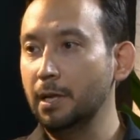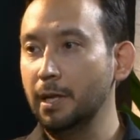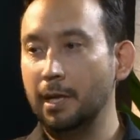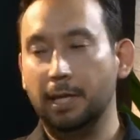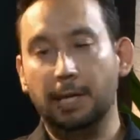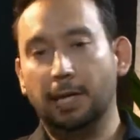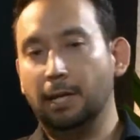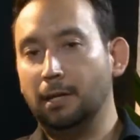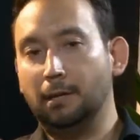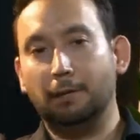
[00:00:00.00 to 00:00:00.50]

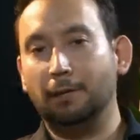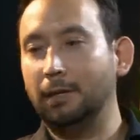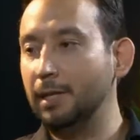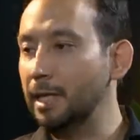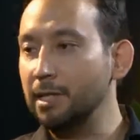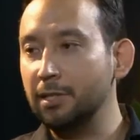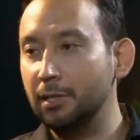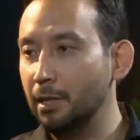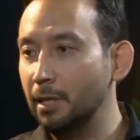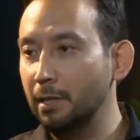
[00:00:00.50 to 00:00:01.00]
and then
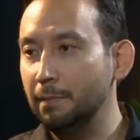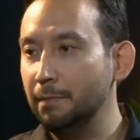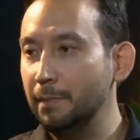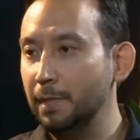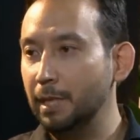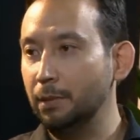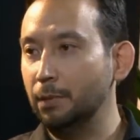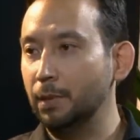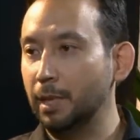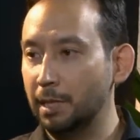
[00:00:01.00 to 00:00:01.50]
next time
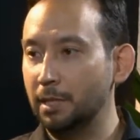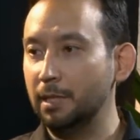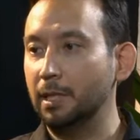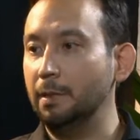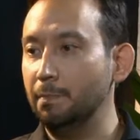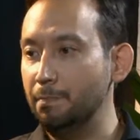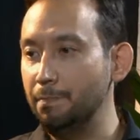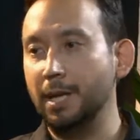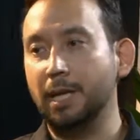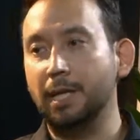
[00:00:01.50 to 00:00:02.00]
it will
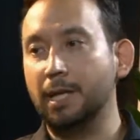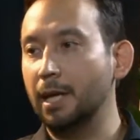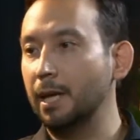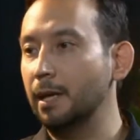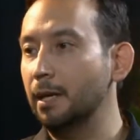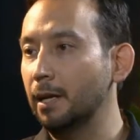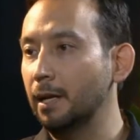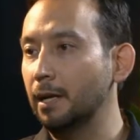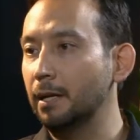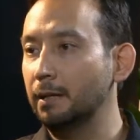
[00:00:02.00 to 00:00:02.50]
actually pick that
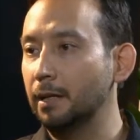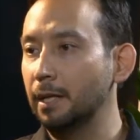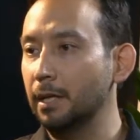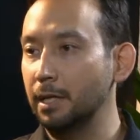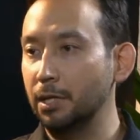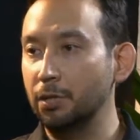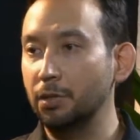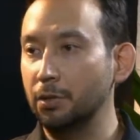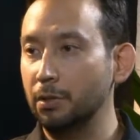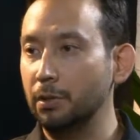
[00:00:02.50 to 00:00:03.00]

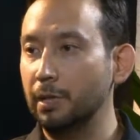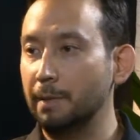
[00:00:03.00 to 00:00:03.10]
issue